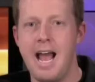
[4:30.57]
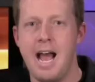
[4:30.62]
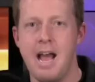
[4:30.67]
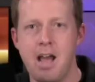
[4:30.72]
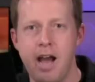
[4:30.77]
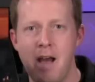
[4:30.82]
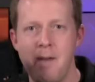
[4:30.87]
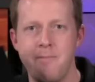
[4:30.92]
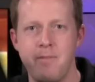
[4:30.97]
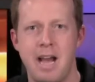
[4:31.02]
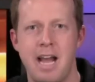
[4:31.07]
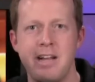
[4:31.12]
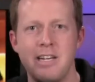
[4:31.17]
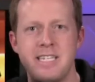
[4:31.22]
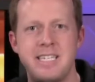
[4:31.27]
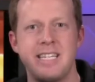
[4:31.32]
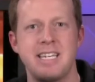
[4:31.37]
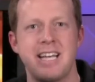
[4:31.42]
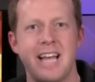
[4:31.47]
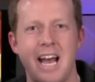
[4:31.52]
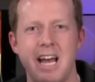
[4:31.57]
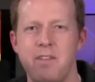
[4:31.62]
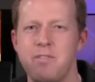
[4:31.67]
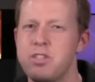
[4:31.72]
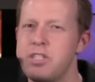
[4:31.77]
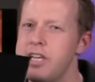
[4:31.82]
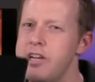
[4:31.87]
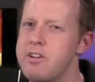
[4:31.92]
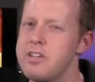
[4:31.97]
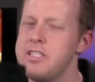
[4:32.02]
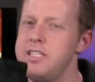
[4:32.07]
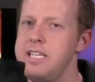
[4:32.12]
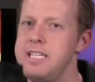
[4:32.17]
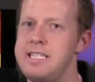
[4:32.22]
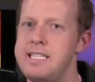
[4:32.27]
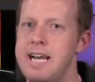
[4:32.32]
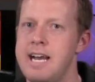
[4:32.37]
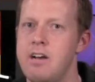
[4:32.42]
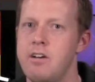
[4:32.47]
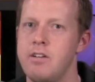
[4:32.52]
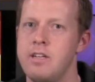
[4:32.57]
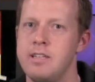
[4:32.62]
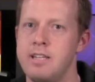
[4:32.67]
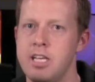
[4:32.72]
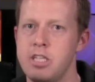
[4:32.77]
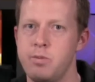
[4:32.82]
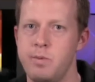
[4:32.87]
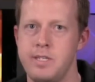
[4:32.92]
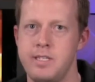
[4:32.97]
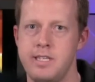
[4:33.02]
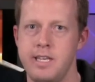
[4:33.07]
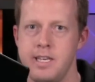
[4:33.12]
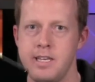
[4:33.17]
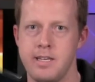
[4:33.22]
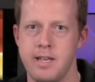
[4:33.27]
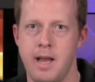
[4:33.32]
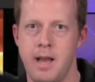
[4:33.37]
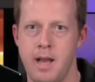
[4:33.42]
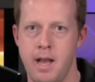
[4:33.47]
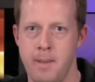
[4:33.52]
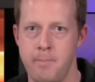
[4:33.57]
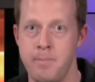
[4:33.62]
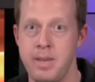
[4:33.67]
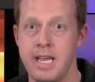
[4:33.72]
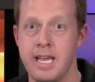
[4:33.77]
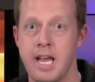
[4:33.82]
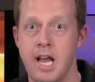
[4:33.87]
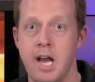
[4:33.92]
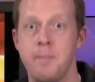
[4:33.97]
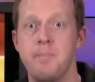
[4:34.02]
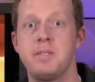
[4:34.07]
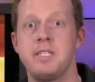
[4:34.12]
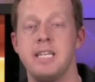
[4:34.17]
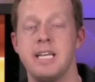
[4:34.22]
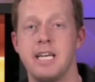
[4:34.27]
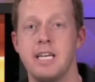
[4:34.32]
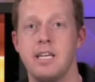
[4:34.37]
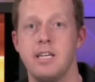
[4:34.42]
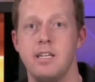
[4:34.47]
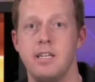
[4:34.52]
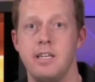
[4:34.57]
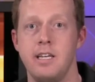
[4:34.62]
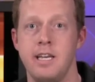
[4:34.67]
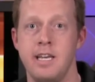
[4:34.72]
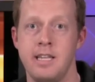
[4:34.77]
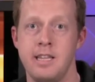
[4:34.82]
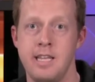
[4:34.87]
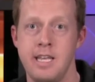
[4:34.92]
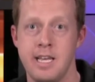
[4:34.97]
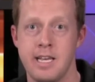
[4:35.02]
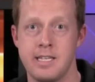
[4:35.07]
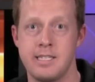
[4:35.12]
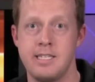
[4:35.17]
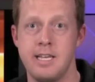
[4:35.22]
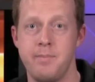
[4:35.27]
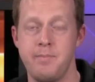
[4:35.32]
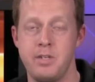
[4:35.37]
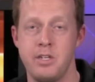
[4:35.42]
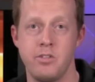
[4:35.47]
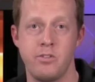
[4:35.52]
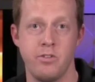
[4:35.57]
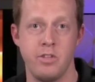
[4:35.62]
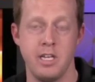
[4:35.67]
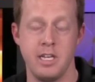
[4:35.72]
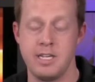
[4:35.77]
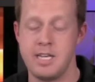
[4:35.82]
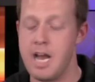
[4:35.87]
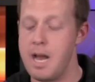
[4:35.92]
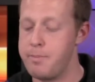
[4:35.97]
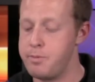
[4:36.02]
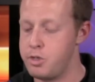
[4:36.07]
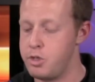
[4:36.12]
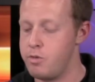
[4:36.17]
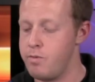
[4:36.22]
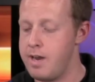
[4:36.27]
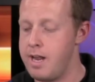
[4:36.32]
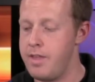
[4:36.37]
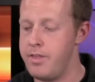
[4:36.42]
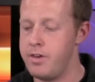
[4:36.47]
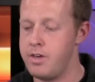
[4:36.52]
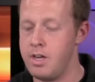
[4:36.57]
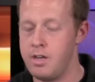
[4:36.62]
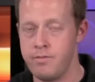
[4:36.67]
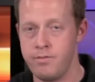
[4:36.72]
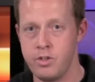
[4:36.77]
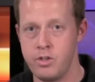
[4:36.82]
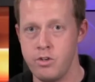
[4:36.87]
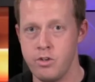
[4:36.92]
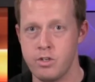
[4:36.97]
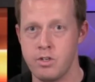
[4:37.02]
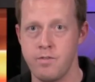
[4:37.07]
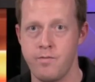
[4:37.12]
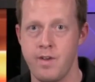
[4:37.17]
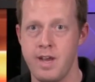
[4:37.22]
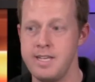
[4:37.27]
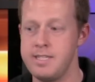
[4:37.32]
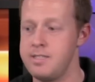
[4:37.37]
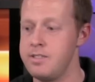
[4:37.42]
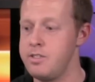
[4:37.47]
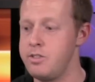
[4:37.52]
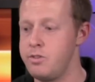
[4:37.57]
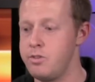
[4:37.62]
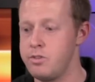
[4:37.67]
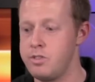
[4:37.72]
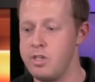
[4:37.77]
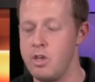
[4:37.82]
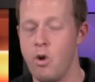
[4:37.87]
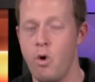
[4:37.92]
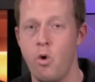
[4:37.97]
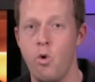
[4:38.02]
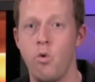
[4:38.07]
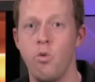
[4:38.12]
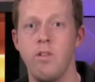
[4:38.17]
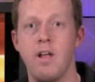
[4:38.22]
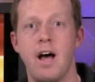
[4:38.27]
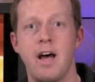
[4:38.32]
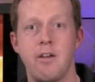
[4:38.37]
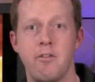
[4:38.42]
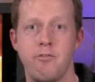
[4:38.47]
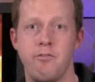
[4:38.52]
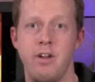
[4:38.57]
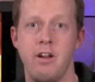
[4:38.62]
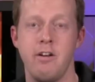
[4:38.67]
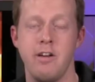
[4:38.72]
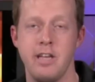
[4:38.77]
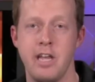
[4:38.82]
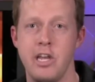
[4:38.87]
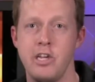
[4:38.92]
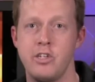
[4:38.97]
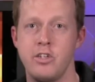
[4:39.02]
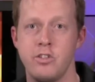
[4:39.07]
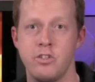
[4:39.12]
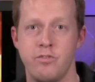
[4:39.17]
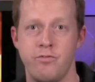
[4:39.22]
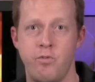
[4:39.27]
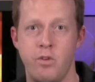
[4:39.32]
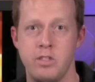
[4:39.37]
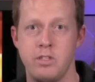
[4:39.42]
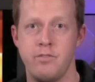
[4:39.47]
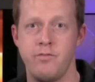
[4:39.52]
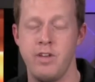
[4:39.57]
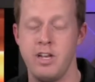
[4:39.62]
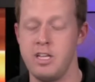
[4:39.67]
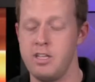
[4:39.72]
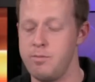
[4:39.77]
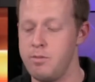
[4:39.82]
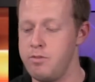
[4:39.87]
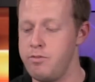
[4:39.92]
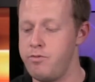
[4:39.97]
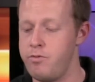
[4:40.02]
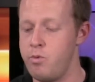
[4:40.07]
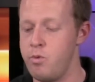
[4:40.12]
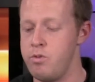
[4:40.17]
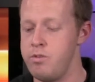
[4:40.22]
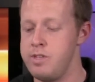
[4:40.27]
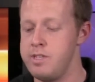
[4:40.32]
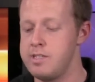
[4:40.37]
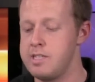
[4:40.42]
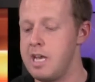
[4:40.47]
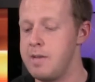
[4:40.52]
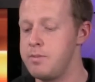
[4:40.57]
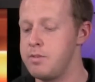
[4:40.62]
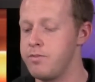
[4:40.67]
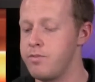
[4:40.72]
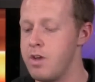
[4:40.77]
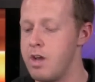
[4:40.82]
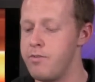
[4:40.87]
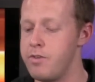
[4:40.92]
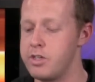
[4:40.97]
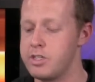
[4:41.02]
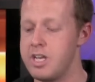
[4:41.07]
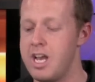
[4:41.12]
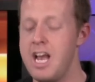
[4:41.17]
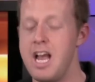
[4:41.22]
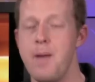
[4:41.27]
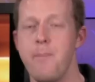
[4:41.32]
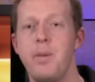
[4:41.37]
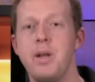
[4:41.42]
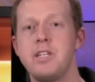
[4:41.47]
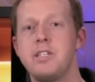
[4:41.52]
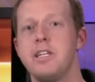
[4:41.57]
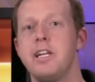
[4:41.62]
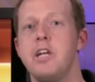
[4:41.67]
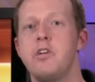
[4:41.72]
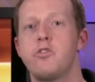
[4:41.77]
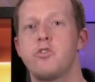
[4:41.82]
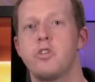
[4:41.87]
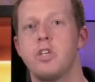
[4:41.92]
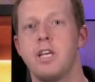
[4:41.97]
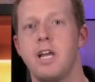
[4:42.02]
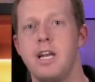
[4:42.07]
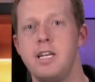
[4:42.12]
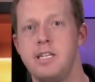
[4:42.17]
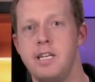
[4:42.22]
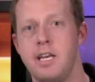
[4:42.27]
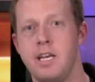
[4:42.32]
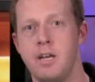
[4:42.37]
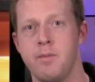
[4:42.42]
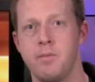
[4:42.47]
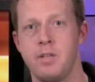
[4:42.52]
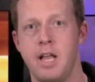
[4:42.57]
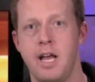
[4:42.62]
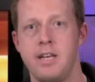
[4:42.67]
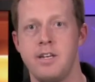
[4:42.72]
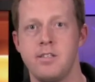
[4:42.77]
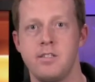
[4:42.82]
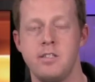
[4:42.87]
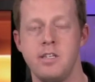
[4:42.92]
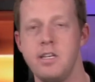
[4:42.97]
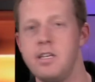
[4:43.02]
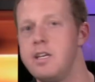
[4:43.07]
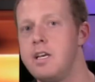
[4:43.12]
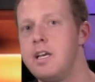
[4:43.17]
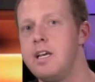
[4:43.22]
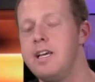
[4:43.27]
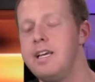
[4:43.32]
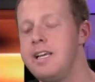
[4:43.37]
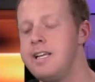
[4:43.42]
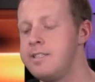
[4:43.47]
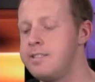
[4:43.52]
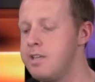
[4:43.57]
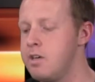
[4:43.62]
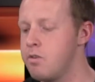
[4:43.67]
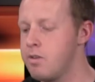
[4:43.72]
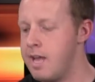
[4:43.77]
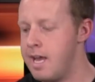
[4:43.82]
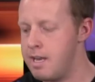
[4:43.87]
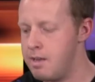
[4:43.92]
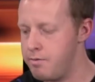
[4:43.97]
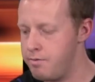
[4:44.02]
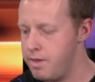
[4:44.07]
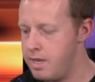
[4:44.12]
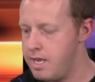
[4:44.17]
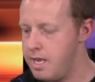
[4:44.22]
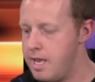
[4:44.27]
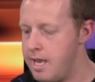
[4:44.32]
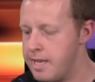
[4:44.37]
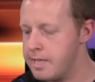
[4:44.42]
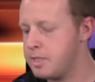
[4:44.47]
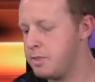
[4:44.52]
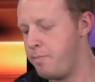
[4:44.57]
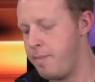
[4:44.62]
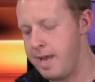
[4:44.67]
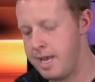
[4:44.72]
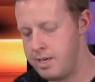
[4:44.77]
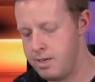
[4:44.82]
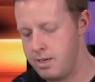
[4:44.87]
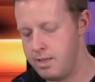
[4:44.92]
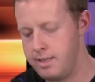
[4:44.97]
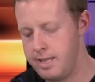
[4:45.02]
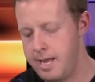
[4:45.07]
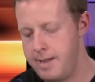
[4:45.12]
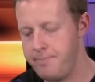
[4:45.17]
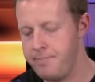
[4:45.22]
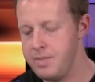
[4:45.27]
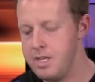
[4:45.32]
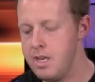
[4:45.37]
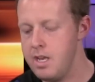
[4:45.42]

I, I'm, I kind of seriously doubt, unless we see a, a big uptick in the acceptance, or the adoption rather, of the N U C devices, that you'll see a whole lot of variations of what's available for these types of covers. But it's an interesting idea, and I'm glad to see Intel kind of expand on that.